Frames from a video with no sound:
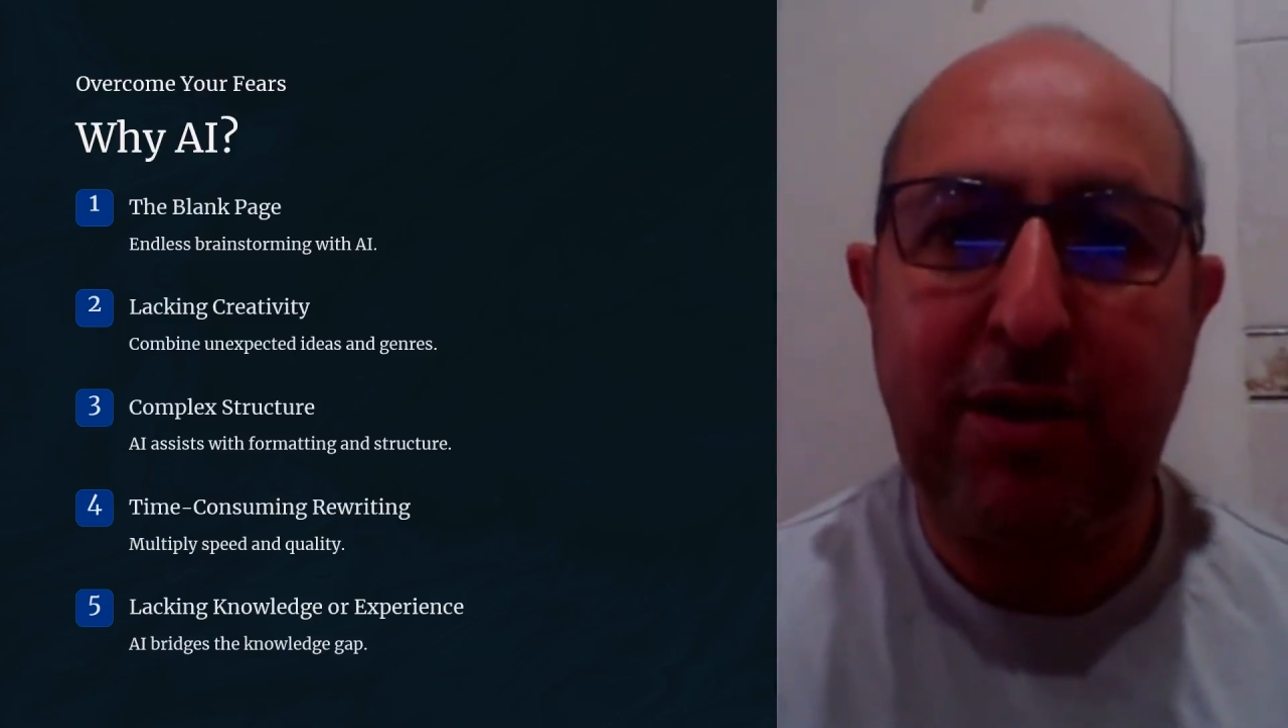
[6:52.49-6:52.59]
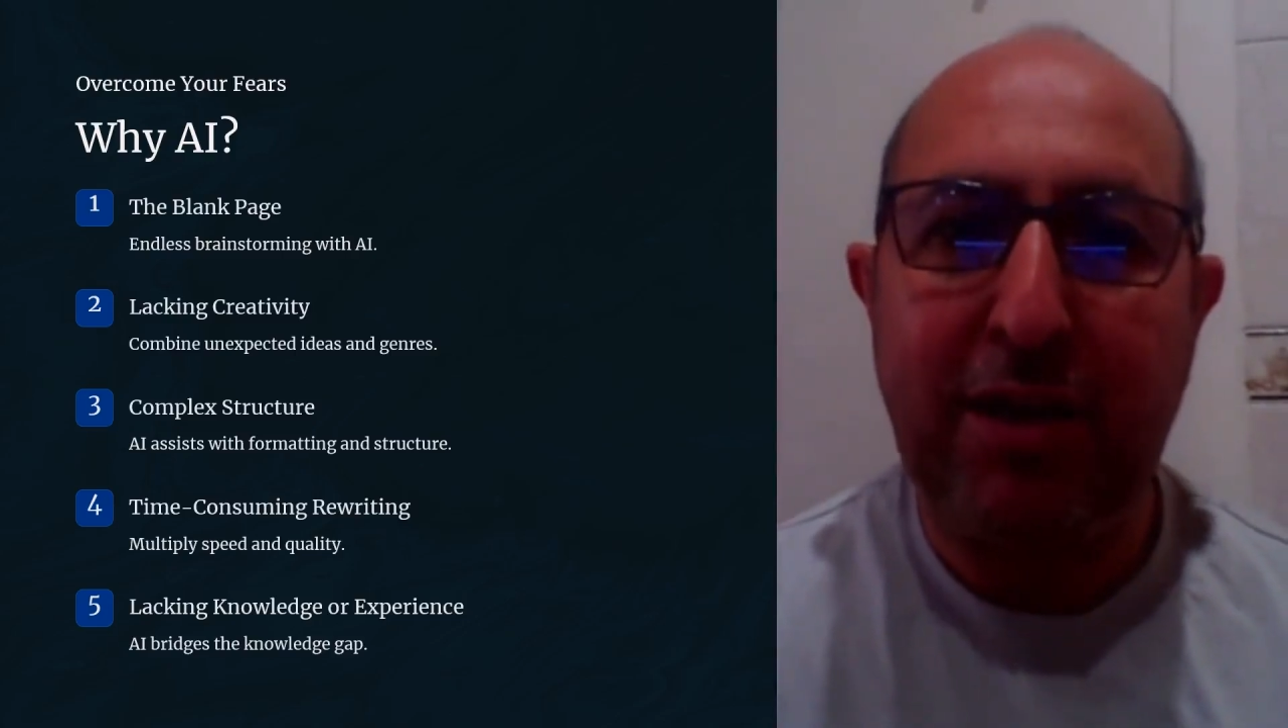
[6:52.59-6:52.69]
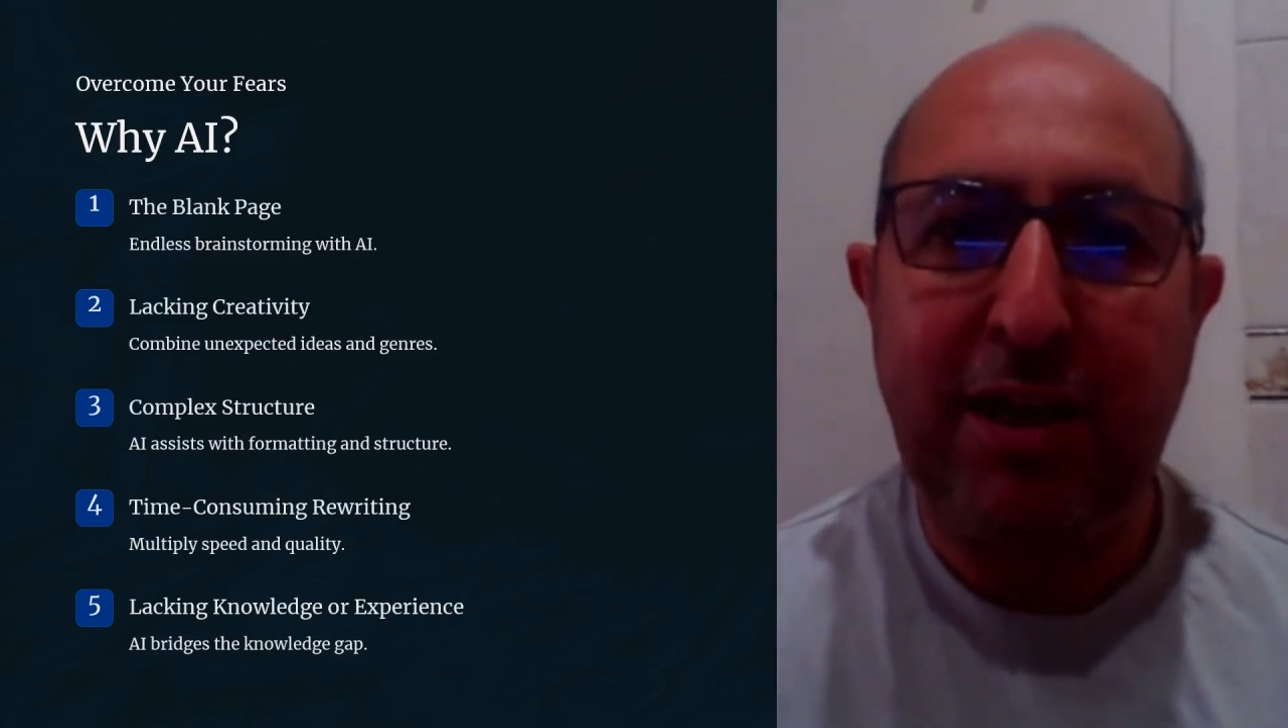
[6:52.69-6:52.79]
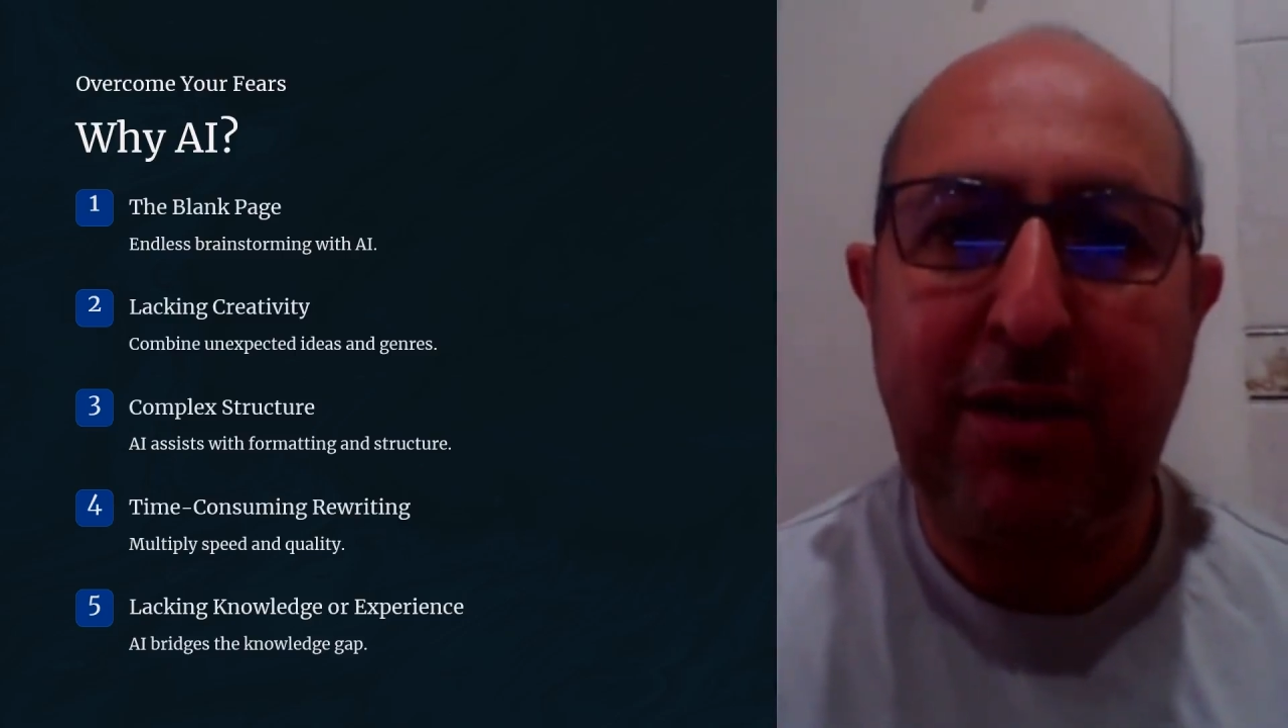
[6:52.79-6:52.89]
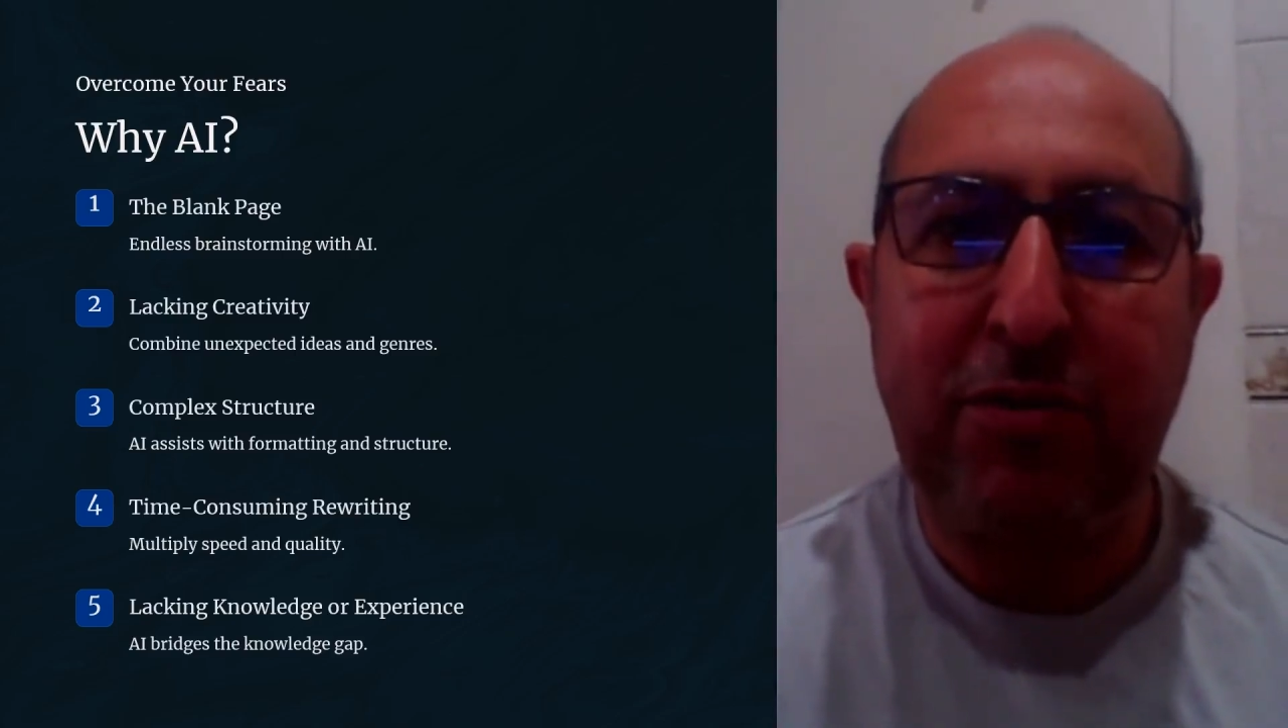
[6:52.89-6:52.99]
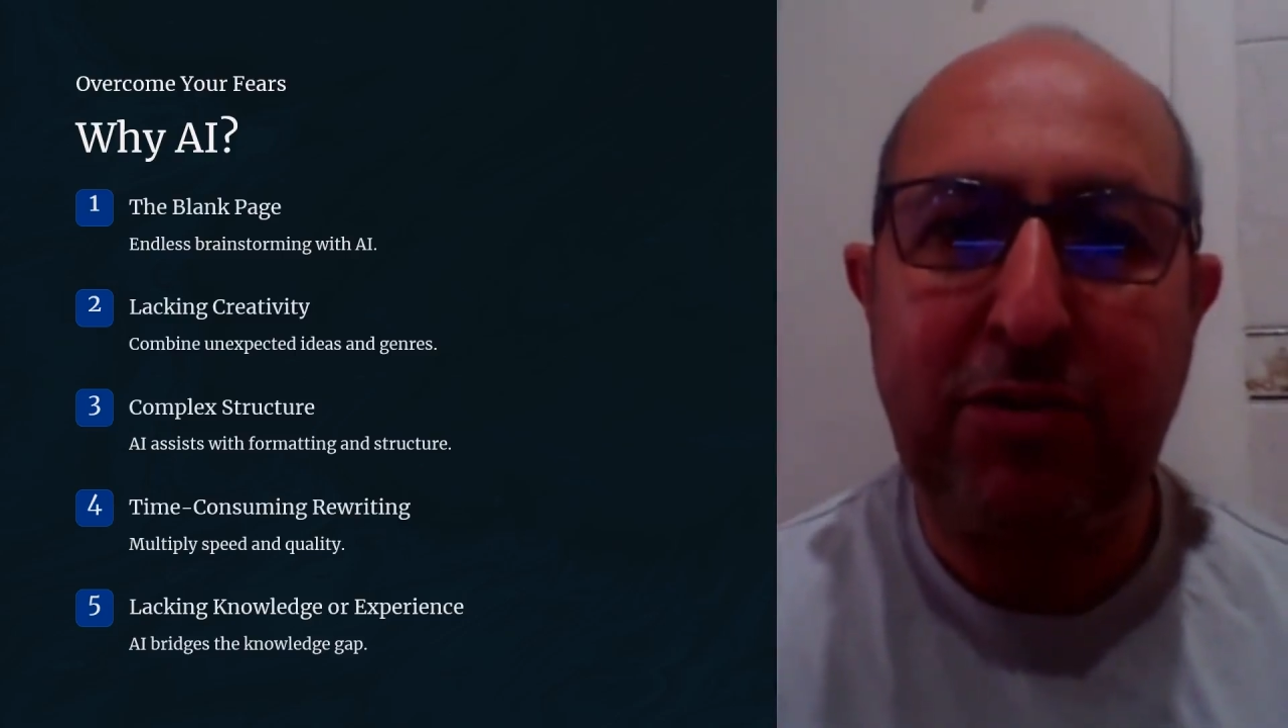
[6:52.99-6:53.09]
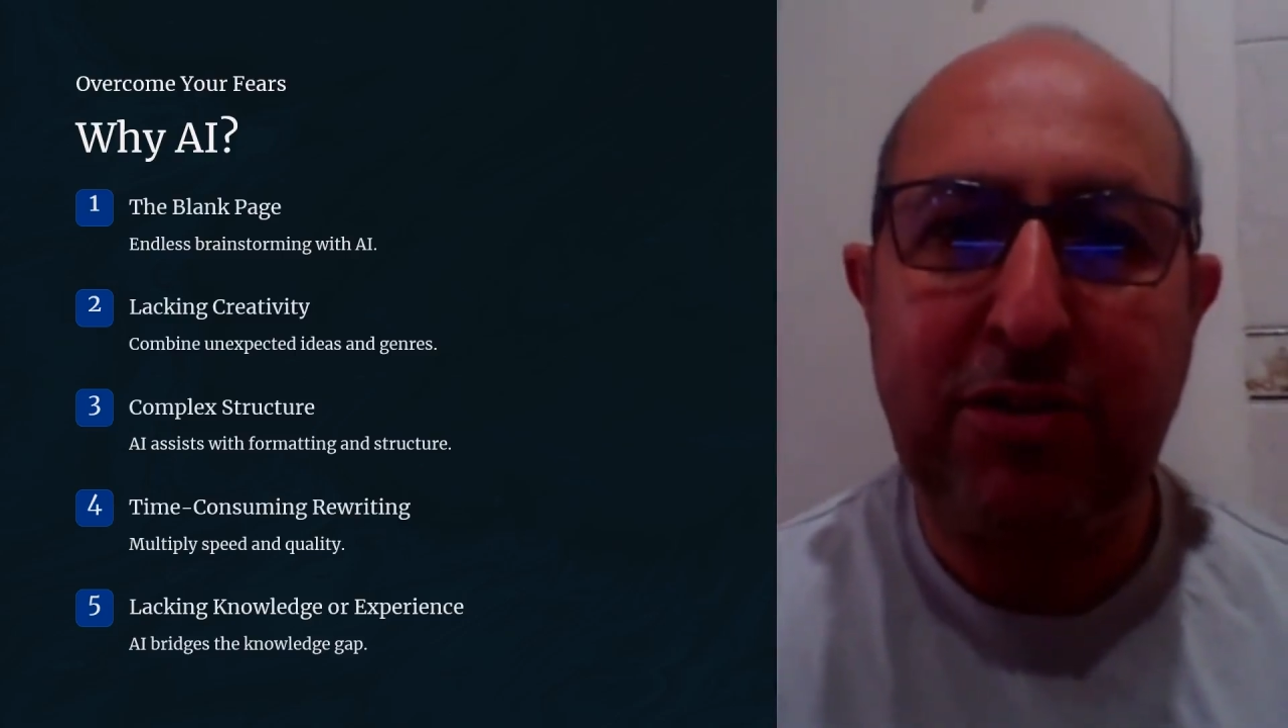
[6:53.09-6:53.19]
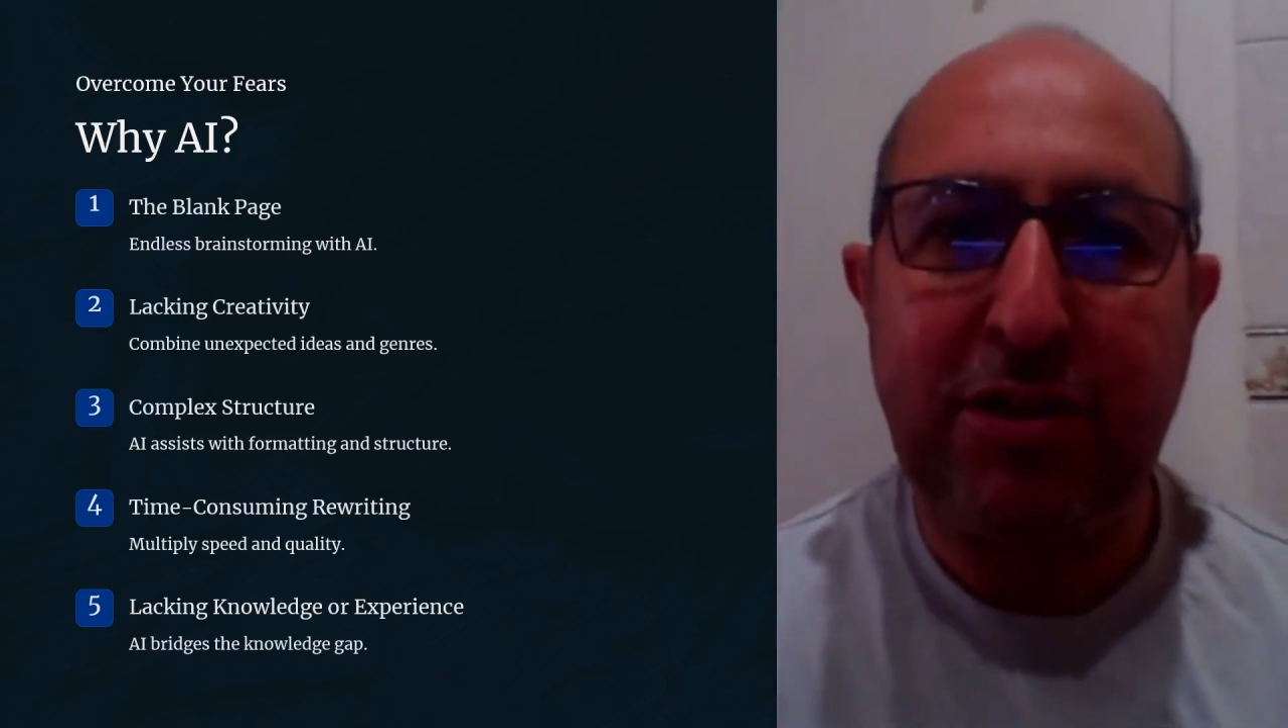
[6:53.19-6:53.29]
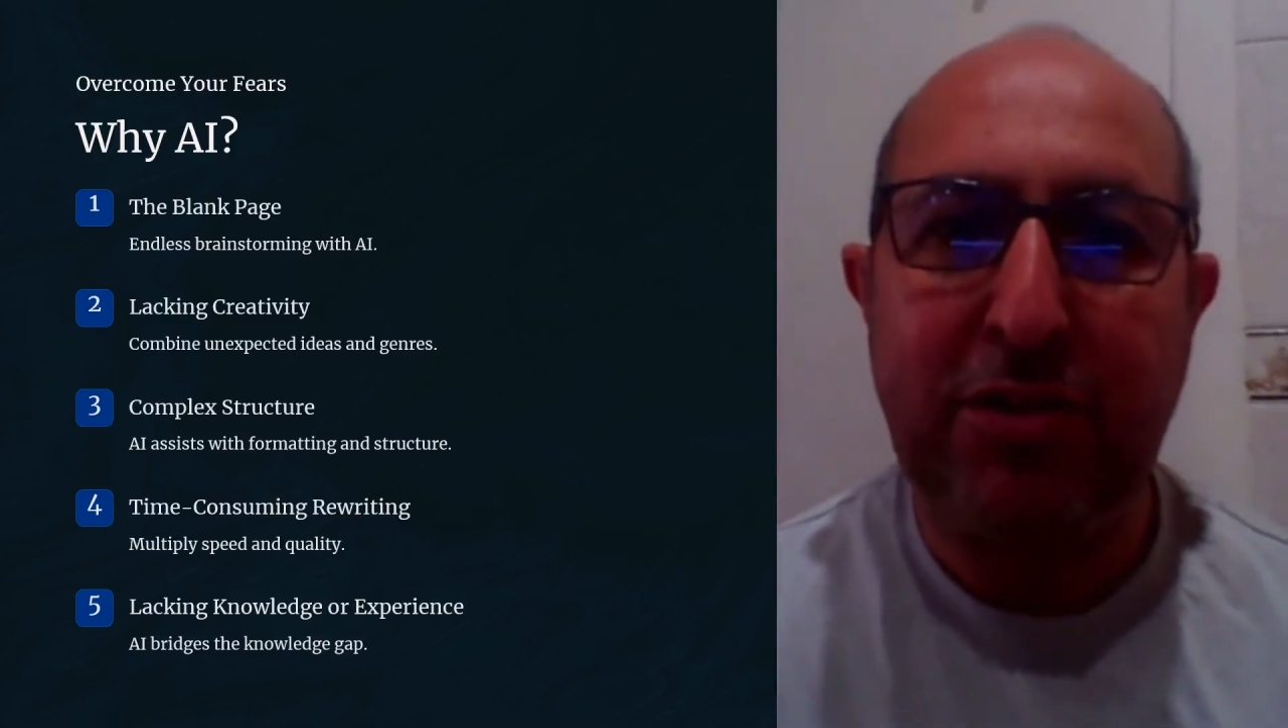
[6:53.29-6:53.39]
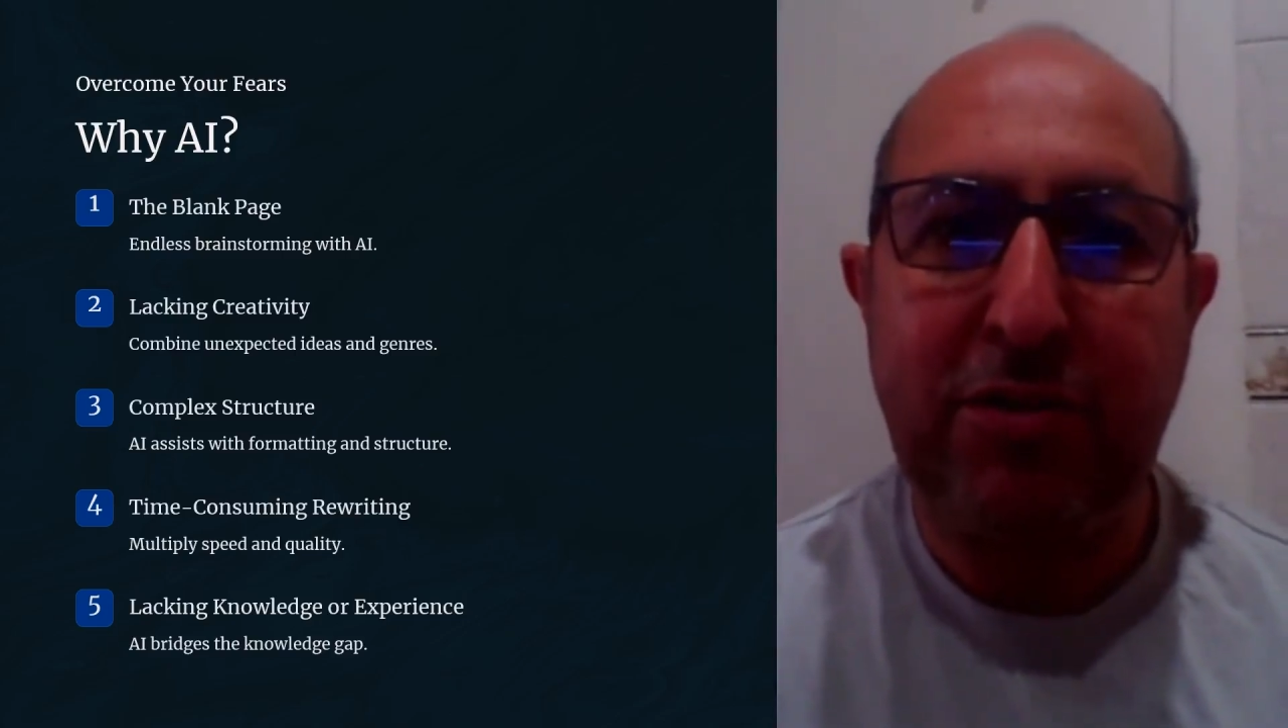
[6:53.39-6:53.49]

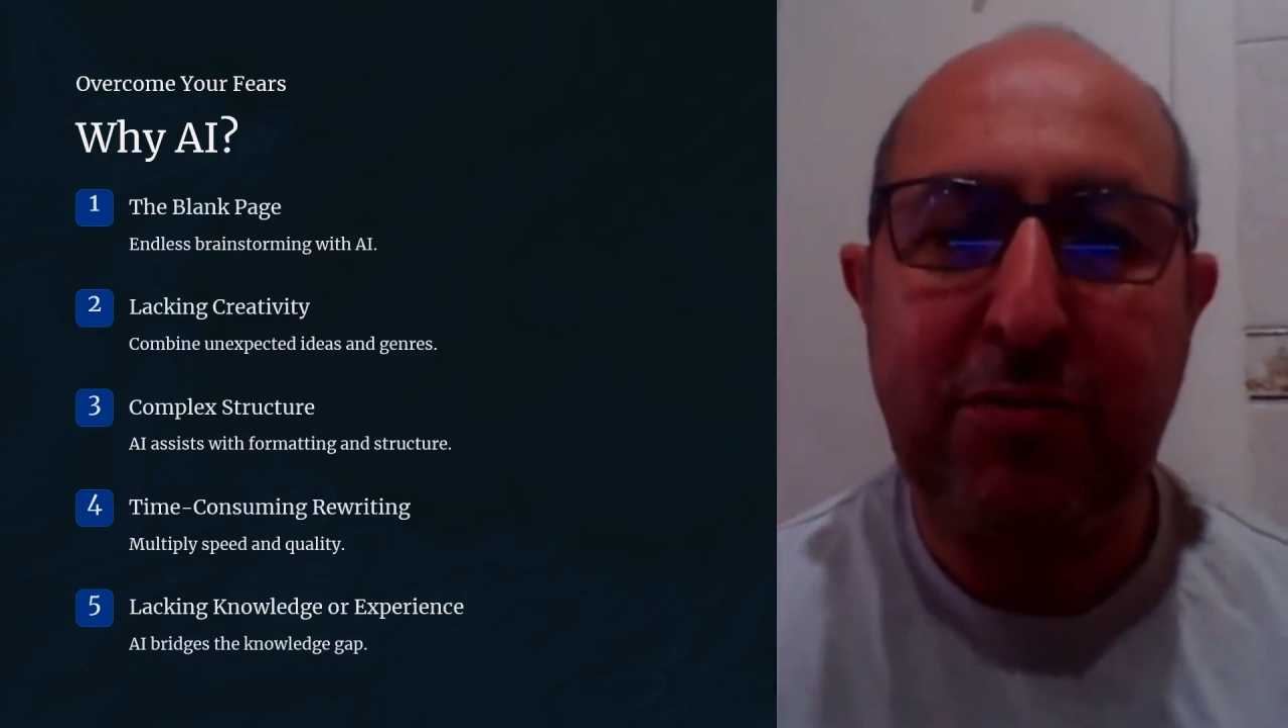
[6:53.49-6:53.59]
characteristics